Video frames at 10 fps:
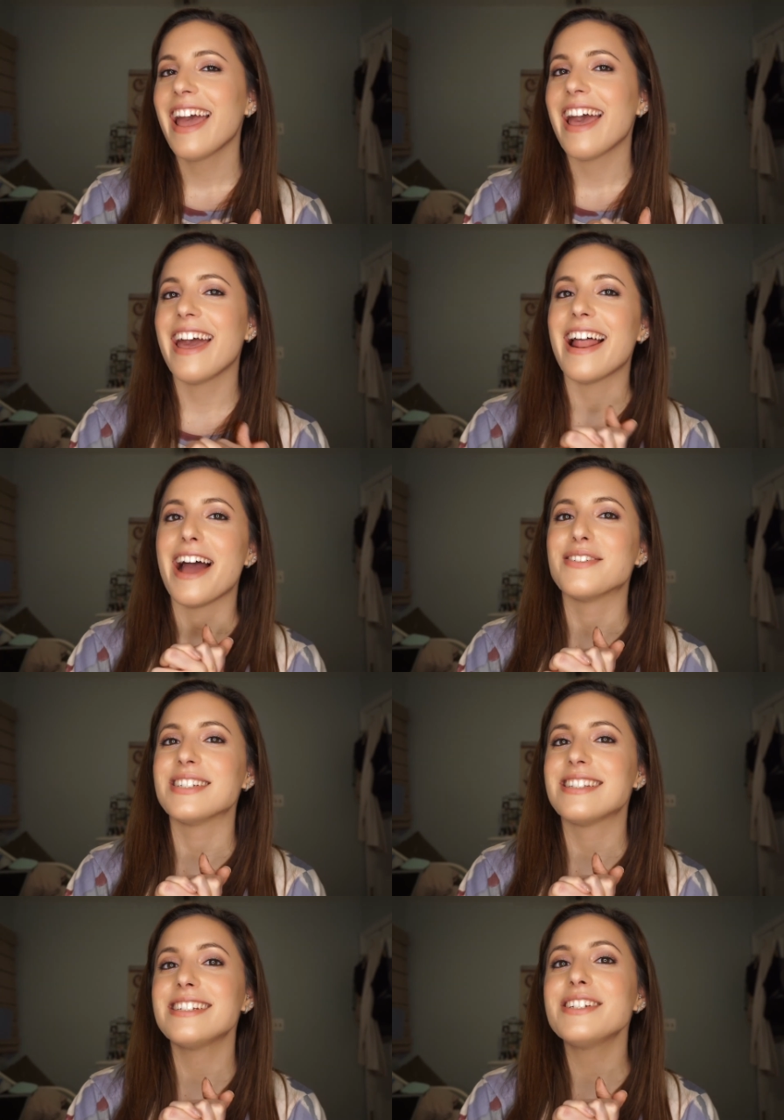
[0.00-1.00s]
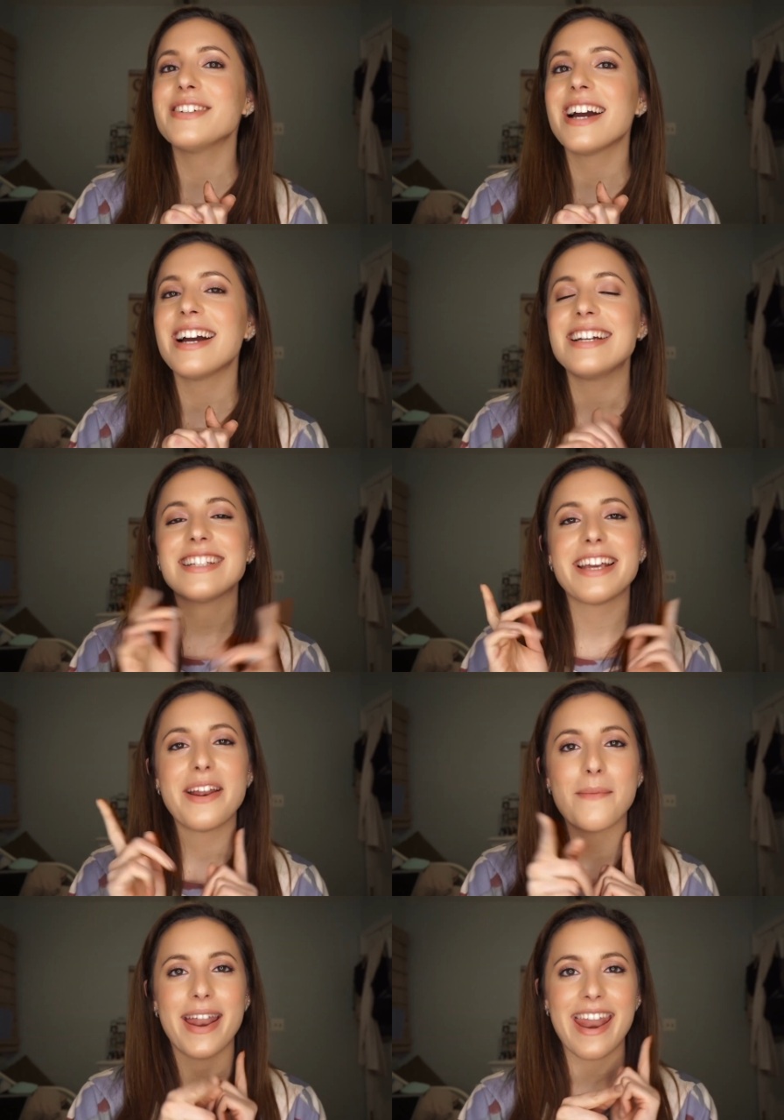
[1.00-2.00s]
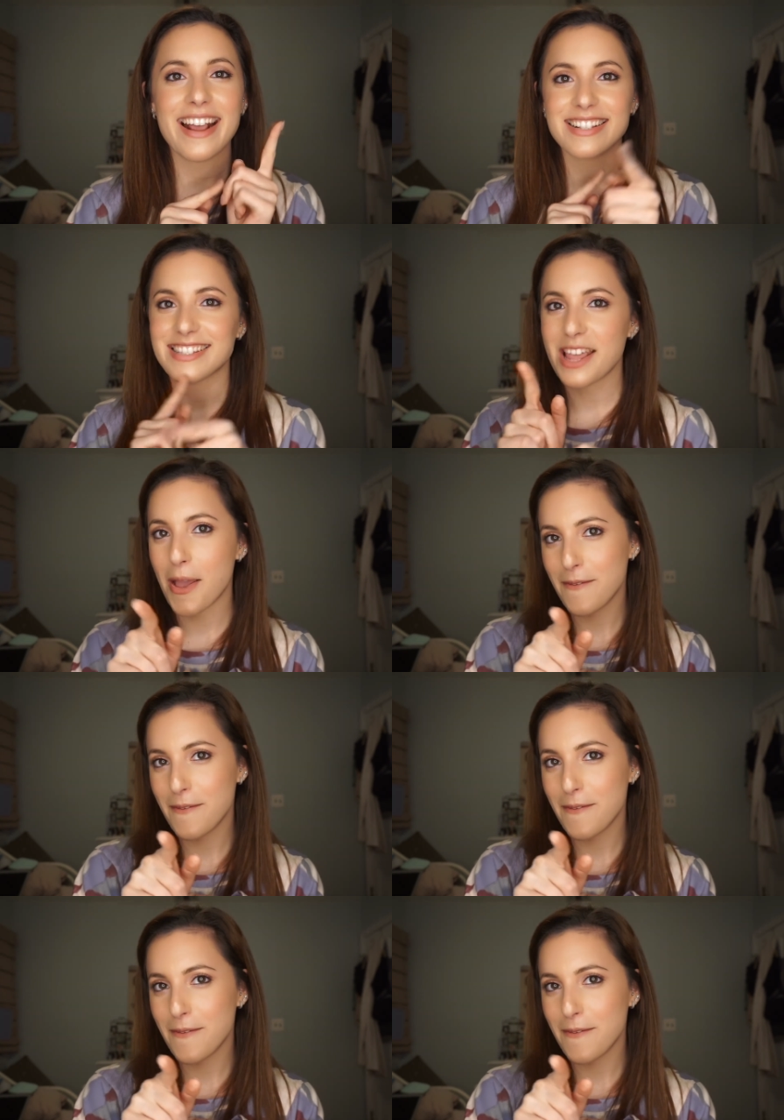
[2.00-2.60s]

And I will see you guys in my next